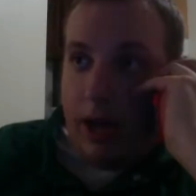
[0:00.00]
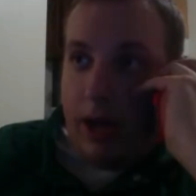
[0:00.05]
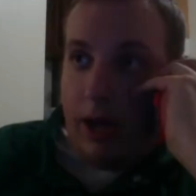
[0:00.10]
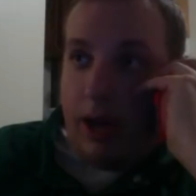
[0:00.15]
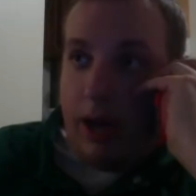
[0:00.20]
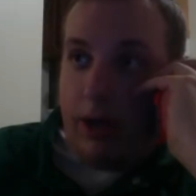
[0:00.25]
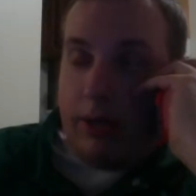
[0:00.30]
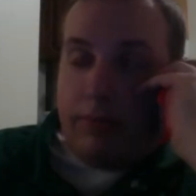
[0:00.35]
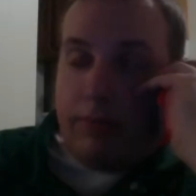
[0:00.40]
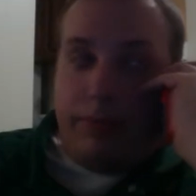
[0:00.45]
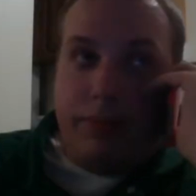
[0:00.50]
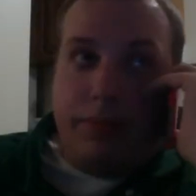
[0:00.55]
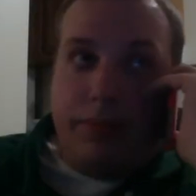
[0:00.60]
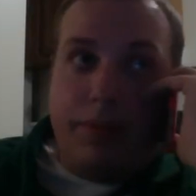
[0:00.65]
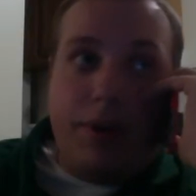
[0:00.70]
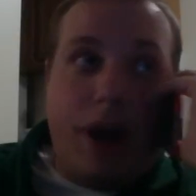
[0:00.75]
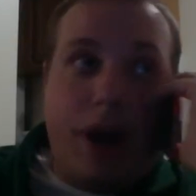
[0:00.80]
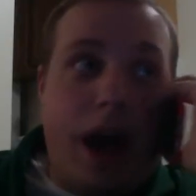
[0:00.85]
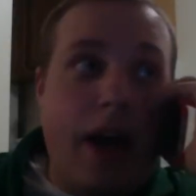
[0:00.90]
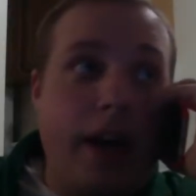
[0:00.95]
Uh,
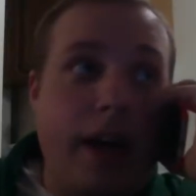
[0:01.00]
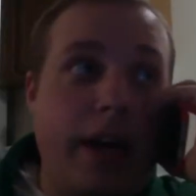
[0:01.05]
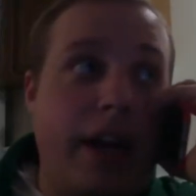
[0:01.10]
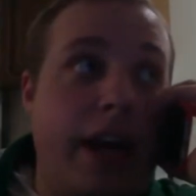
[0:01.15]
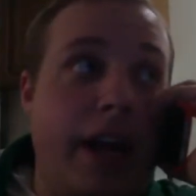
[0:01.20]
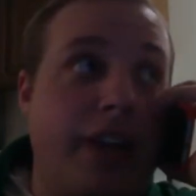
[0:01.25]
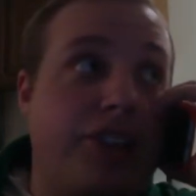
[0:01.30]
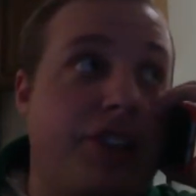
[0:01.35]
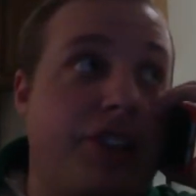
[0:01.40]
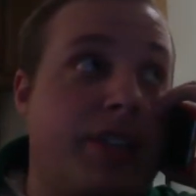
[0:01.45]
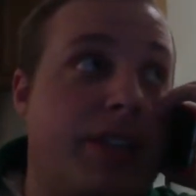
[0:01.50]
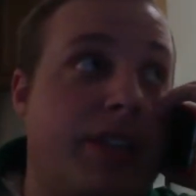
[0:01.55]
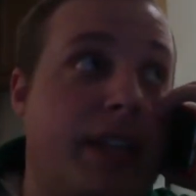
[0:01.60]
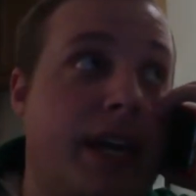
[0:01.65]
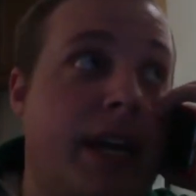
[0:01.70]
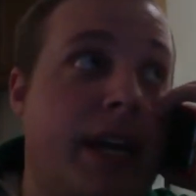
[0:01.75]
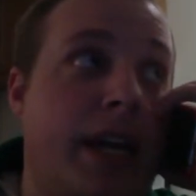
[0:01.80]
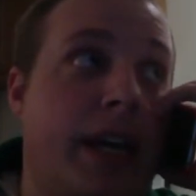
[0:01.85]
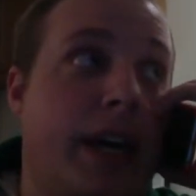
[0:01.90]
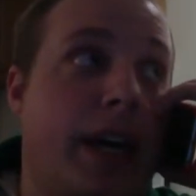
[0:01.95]
not an
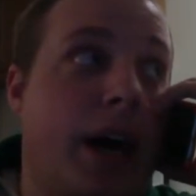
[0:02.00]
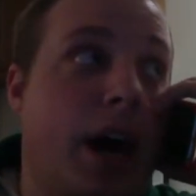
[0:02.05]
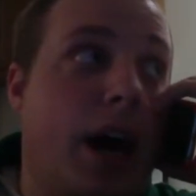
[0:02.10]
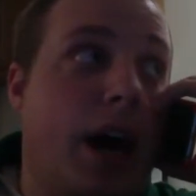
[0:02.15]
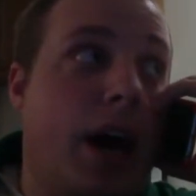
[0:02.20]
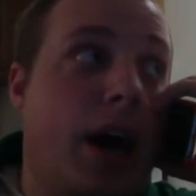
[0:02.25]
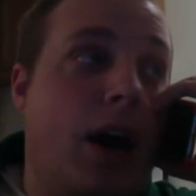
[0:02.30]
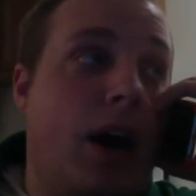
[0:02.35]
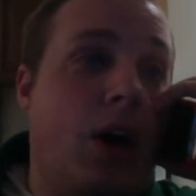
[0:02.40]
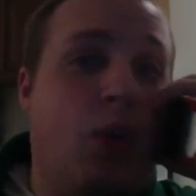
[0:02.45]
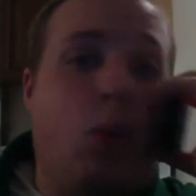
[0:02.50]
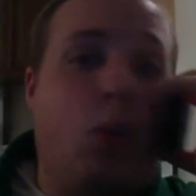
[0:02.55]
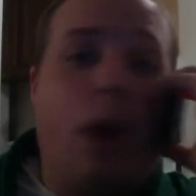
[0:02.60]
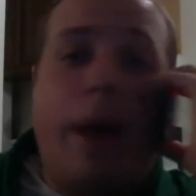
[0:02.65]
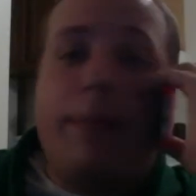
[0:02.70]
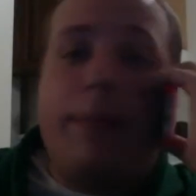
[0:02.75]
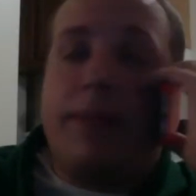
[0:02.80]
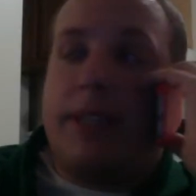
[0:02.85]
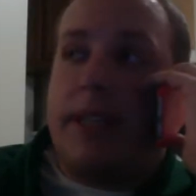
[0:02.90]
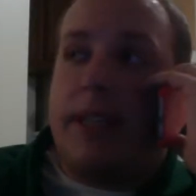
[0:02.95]
agency, uh,
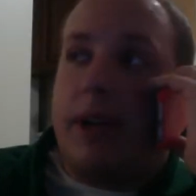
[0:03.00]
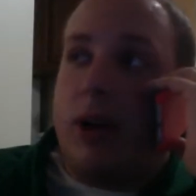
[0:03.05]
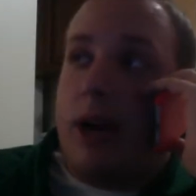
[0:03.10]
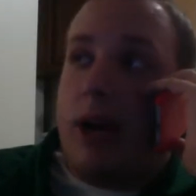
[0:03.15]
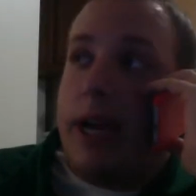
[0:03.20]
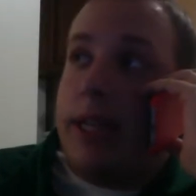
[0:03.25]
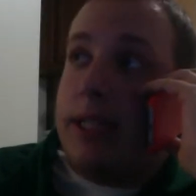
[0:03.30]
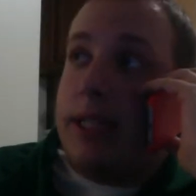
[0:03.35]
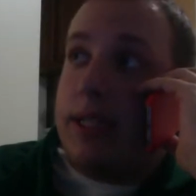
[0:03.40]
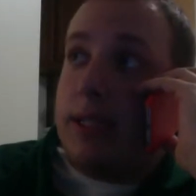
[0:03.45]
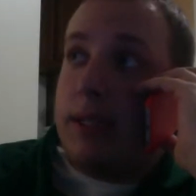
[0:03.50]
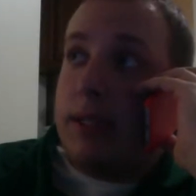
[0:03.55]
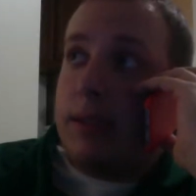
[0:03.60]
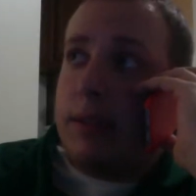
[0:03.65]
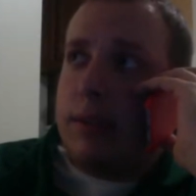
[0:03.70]
web series.